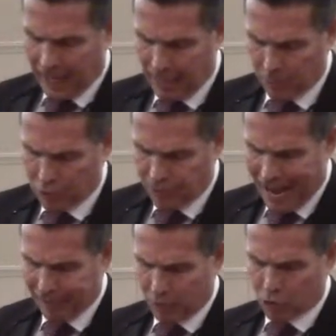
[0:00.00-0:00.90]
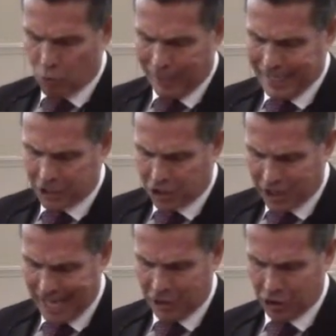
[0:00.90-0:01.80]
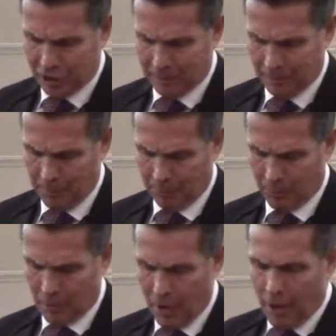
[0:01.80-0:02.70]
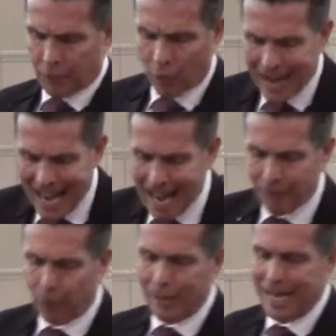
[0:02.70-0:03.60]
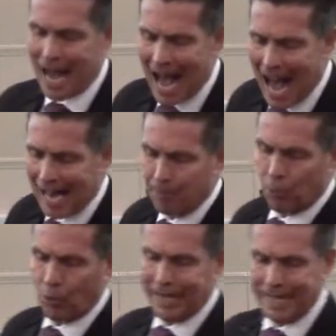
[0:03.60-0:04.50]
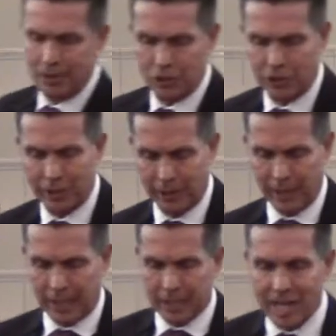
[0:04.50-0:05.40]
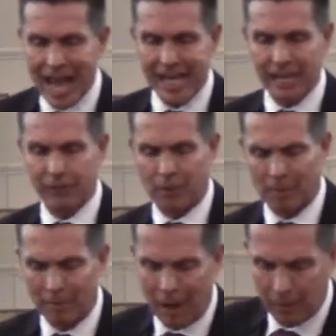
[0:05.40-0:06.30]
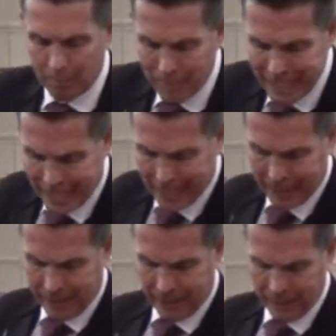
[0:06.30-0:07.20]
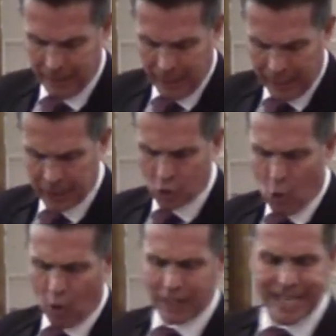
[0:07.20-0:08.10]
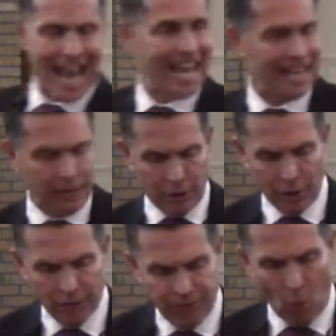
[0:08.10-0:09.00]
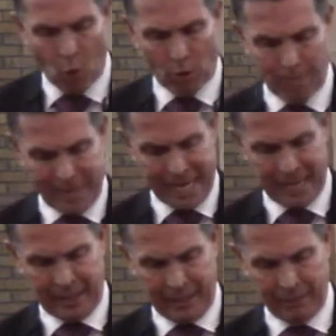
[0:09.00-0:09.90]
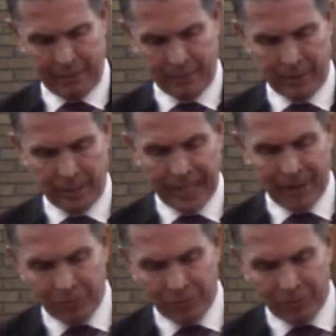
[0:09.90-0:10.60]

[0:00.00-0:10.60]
Hebrews 5, verse 1, his station. For every high priest taken from among men is ordained for men in